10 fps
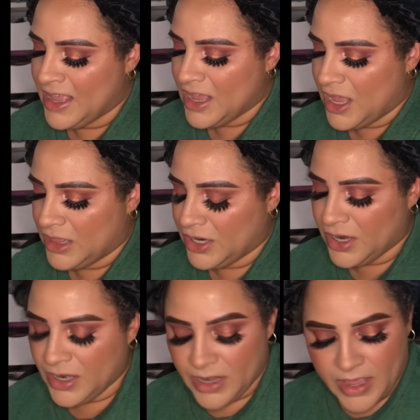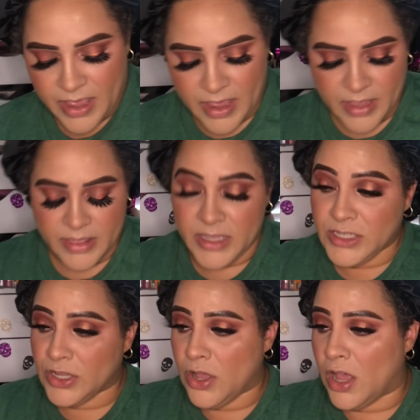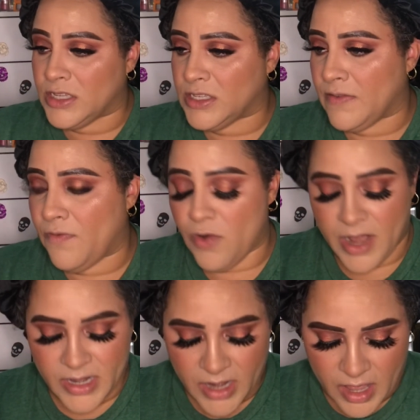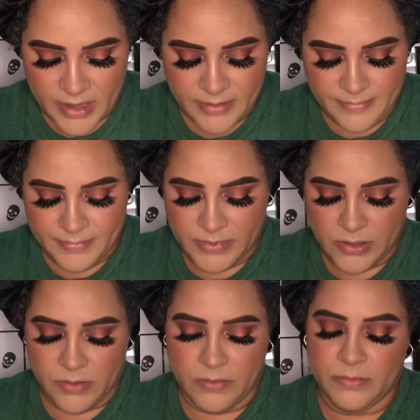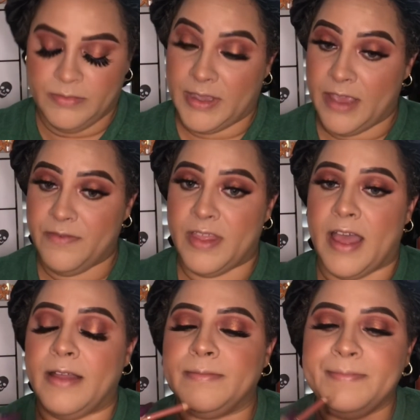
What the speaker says: color. And this costs $4.99, so yay for that.